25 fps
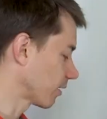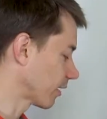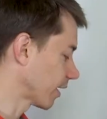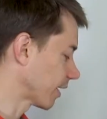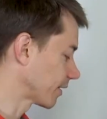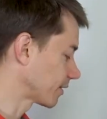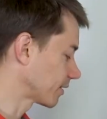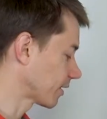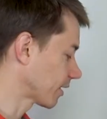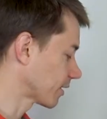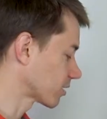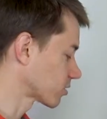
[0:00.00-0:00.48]
a
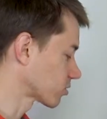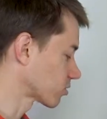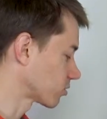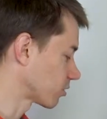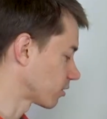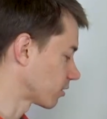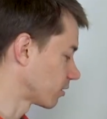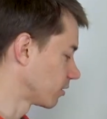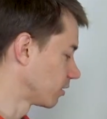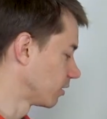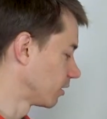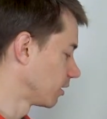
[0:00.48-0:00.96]

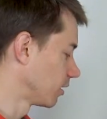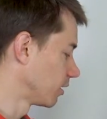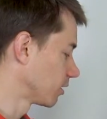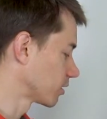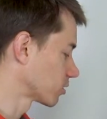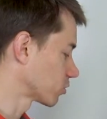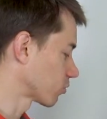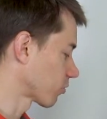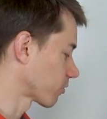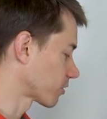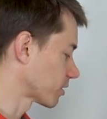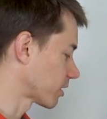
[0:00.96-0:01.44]
tester,
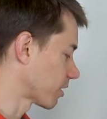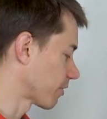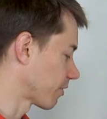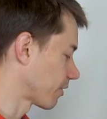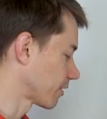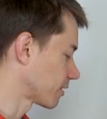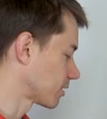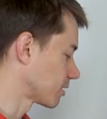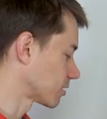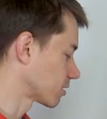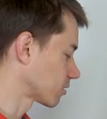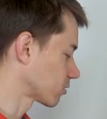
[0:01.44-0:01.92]
so say
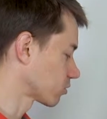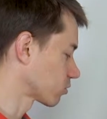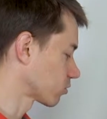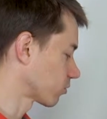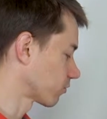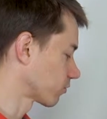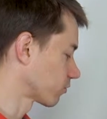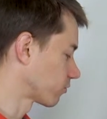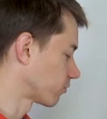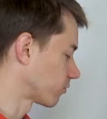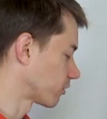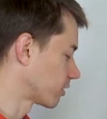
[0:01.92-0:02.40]
this is
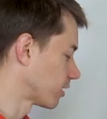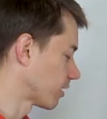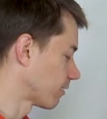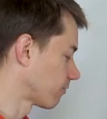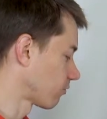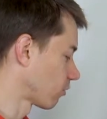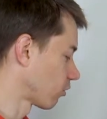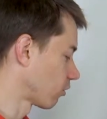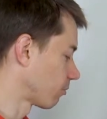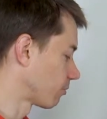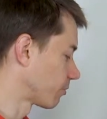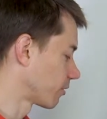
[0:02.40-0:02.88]
software
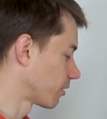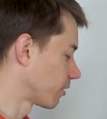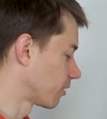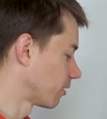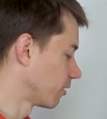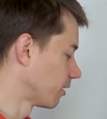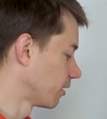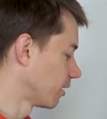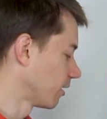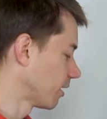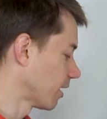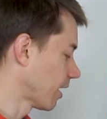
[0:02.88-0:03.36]

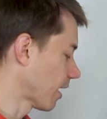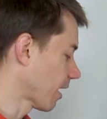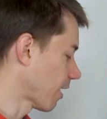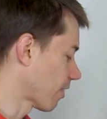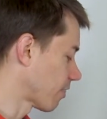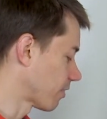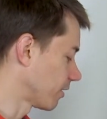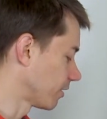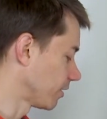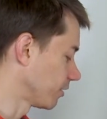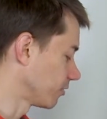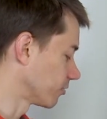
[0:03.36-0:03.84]
developer
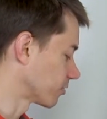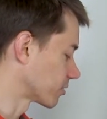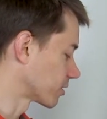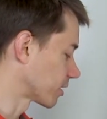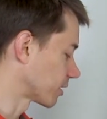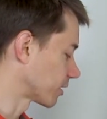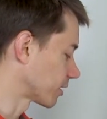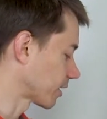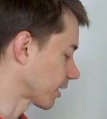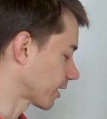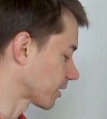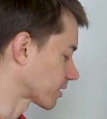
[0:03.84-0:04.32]
and here is a
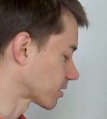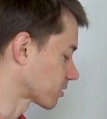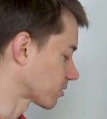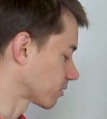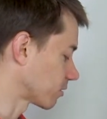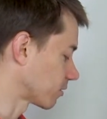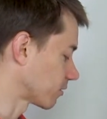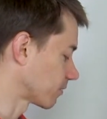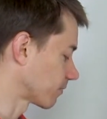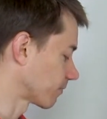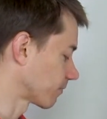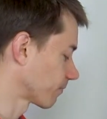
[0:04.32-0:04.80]

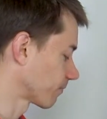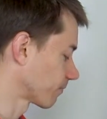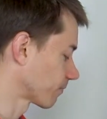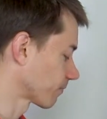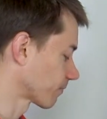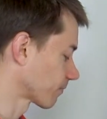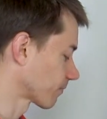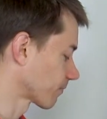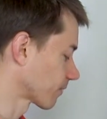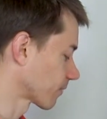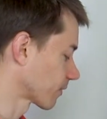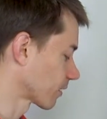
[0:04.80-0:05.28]
tester.
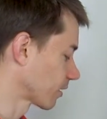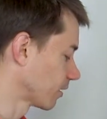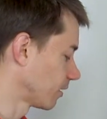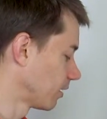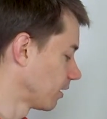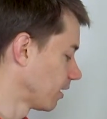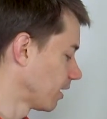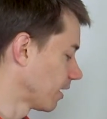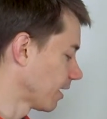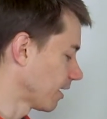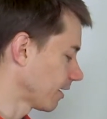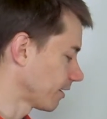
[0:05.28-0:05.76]

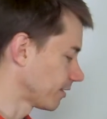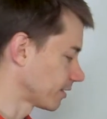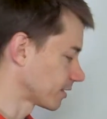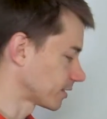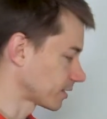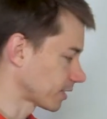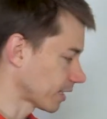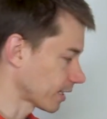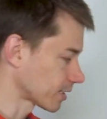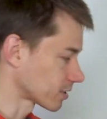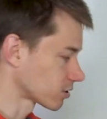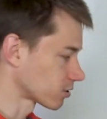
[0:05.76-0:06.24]
And a
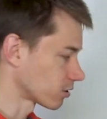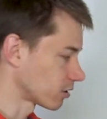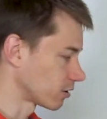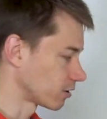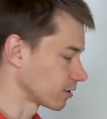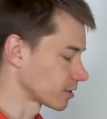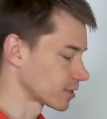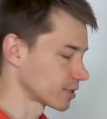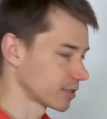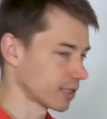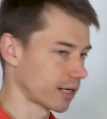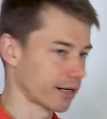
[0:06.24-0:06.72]
tester
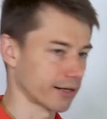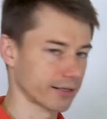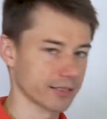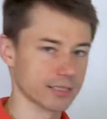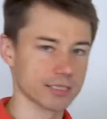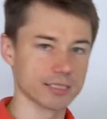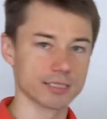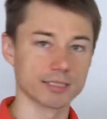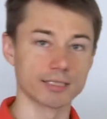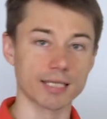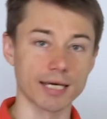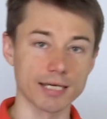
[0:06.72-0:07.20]

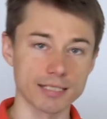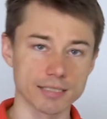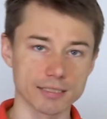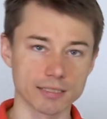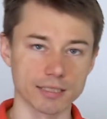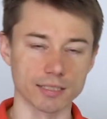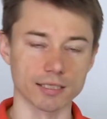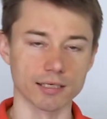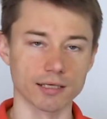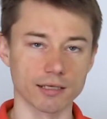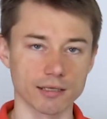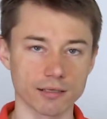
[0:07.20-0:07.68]
starts
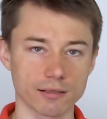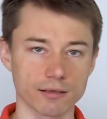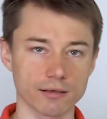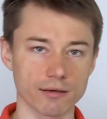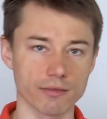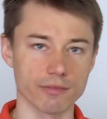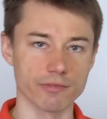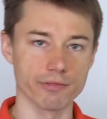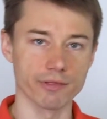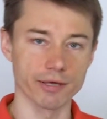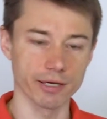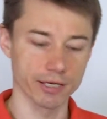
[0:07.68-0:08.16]
testing
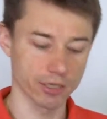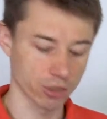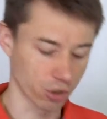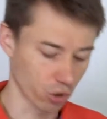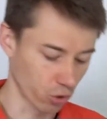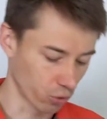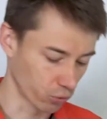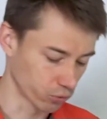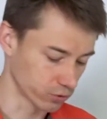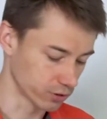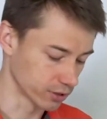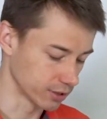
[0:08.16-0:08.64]
the
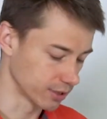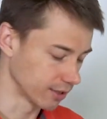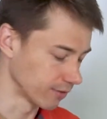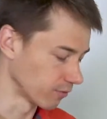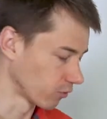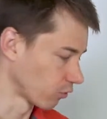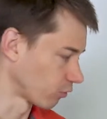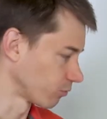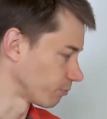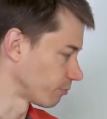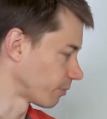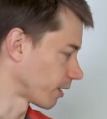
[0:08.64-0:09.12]
code
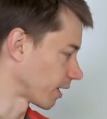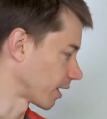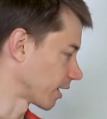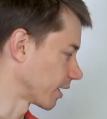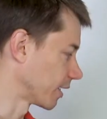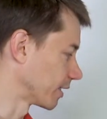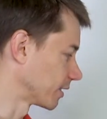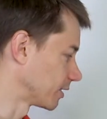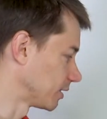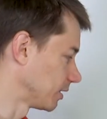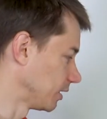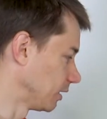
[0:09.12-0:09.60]
developed by
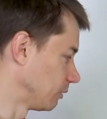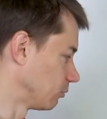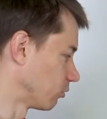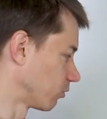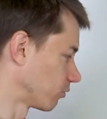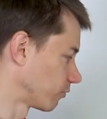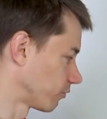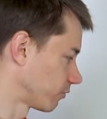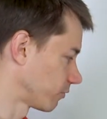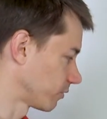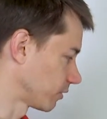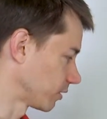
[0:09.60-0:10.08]
a team
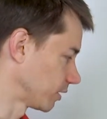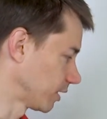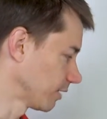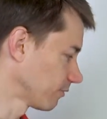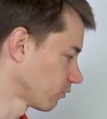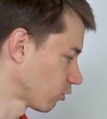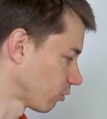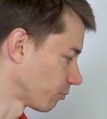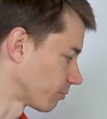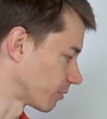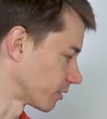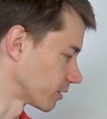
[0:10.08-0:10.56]
of
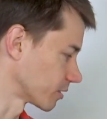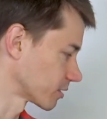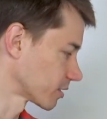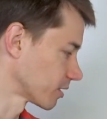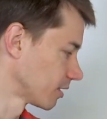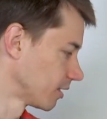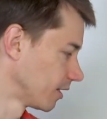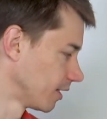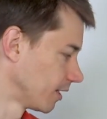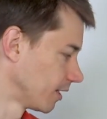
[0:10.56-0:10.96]
developers.